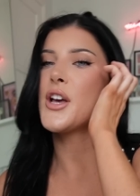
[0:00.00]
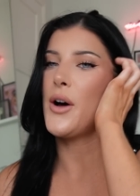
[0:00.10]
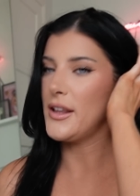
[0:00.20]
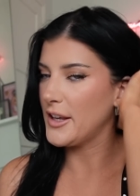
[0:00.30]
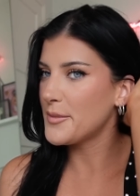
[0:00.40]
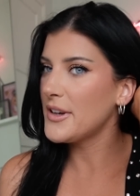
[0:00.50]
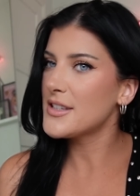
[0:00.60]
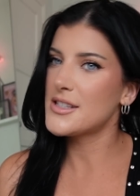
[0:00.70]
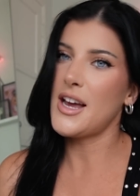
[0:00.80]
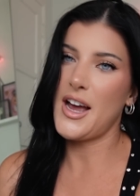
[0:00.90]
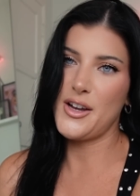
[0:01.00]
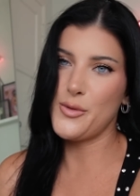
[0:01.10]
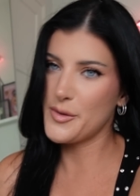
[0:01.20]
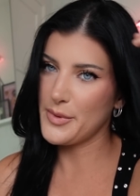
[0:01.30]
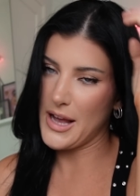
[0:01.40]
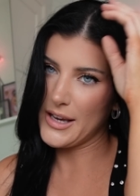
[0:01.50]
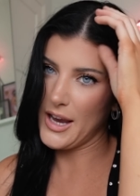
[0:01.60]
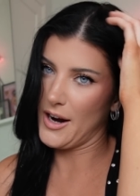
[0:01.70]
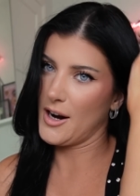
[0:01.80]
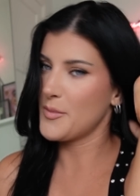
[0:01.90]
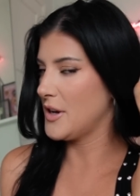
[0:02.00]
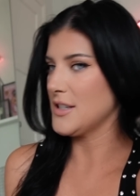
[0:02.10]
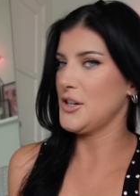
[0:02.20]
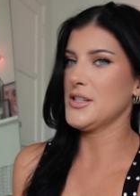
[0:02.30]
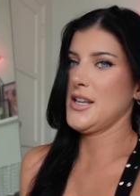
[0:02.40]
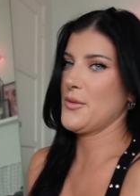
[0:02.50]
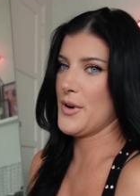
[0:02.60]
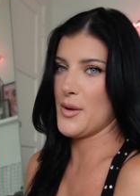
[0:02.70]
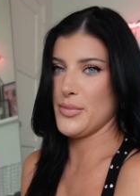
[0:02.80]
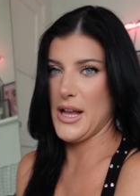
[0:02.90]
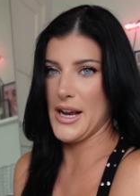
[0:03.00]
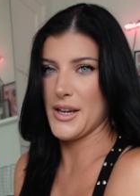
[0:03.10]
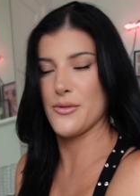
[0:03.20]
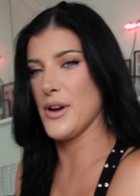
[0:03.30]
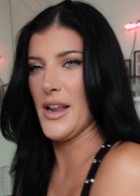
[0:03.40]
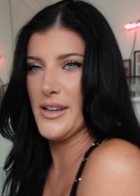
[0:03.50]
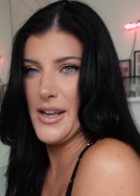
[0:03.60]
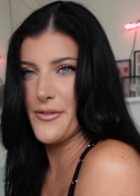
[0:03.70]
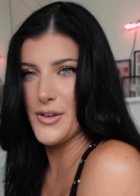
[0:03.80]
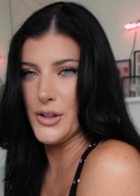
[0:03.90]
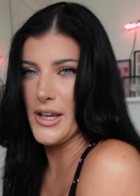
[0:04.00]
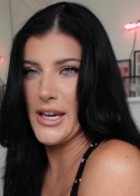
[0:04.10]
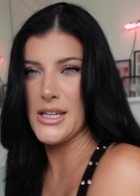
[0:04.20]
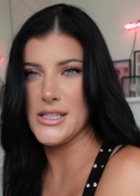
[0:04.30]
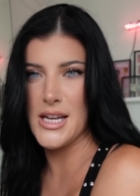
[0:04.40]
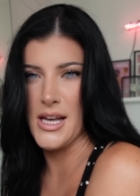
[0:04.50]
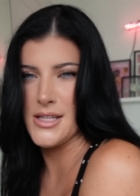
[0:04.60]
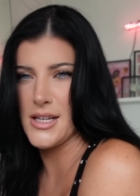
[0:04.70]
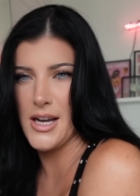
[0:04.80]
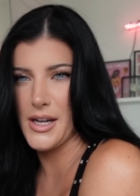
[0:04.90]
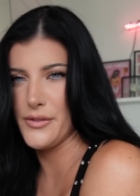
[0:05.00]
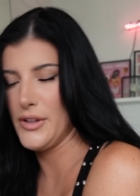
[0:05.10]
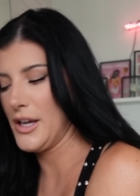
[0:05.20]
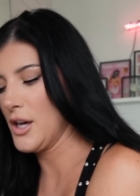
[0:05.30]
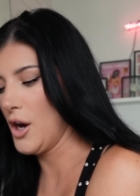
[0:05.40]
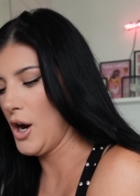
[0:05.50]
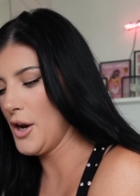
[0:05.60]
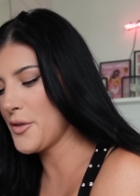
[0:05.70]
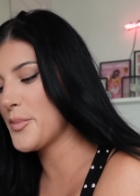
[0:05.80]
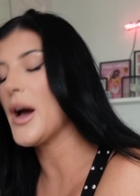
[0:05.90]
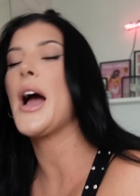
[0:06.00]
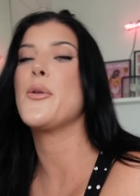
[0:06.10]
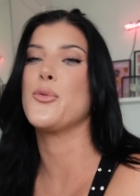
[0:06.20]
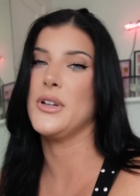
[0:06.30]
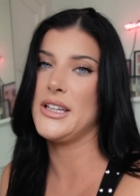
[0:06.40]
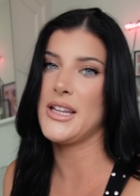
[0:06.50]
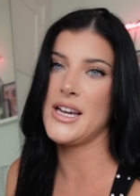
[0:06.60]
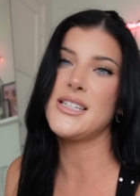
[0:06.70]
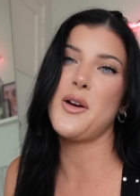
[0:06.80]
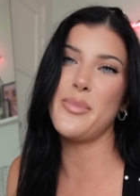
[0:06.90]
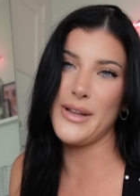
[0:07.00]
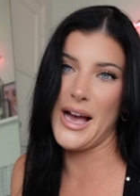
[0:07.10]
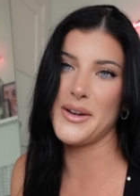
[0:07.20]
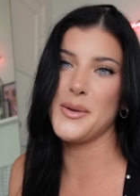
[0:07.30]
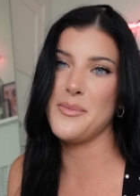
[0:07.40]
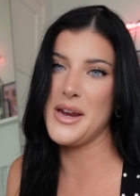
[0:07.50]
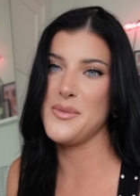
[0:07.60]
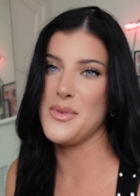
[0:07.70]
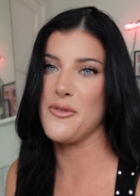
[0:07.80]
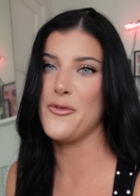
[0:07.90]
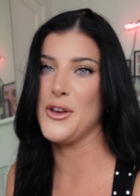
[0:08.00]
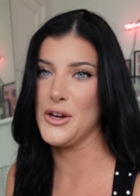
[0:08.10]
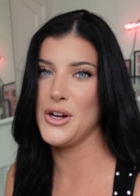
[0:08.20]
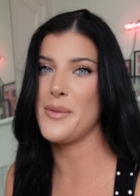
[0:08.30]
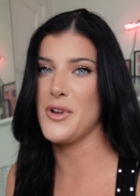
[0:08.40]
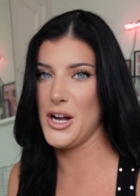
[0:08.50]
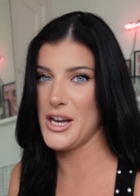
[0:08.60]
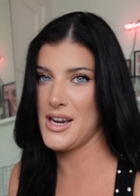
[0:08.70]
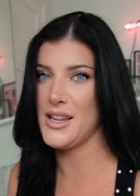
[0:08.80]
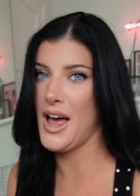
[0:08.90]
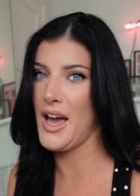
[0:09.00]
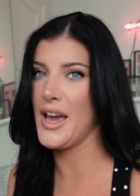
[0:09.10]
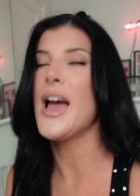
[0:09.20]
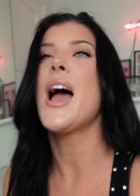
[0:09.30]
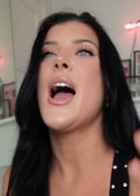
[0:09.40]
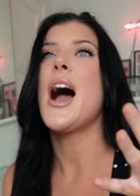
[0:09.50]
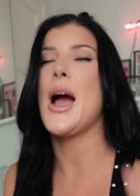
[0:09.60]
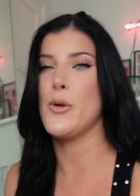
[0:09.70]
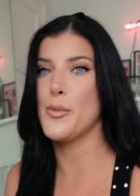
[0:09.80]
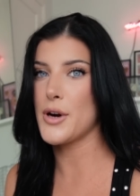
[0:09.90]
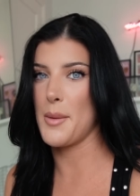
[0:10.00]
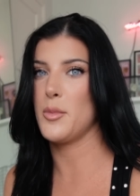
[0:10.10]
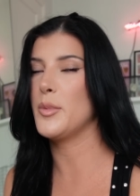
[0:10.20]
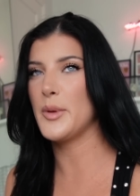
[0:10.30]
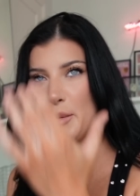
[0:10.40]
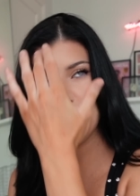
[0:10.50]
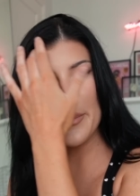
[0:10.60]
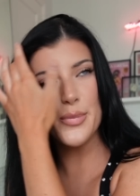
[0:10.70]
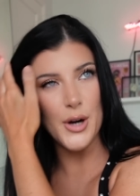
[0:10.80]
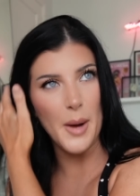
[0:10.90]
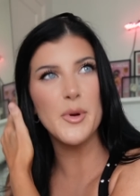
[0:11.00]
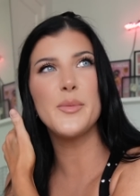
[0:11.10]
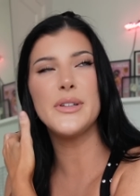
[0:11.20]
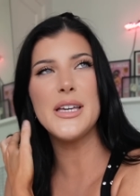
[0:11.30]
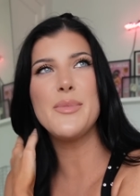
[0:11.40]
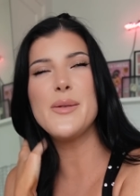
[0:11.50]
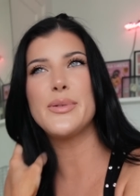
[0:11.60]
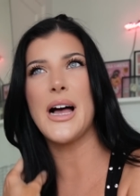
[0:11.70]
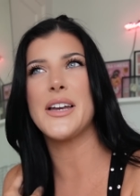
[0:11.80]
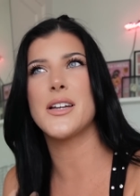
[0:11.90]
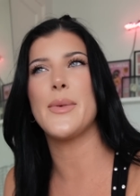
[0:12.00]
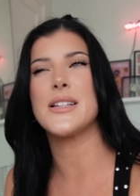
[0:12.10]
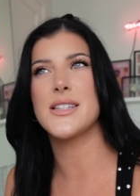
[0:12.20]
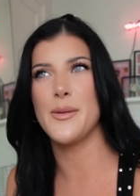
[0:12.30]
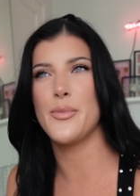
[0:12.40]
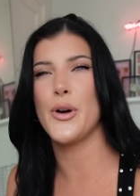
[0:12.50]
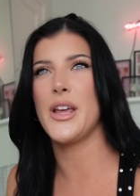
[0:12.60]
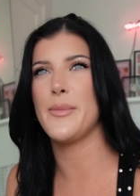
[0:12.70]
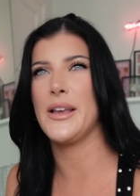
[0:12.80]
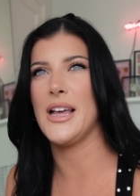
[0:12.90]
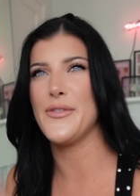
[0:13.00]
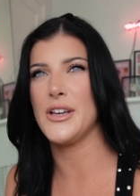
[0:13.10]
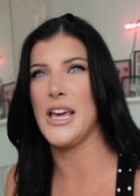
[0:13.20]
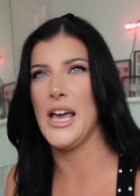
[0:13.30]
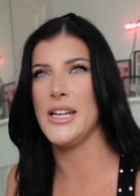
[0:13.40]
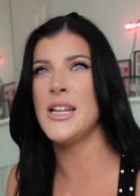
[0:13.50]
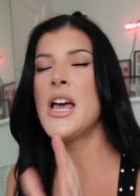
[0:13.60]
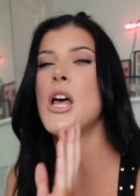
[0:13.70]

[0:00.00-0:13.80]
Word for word: So I like my style with black hair because I just like wearing black and red and I feel like intense and kind of like goth, but I really liked how platinum made me feel. I'm not gonna lie. I will probably, probably be platinum at some point in my life again.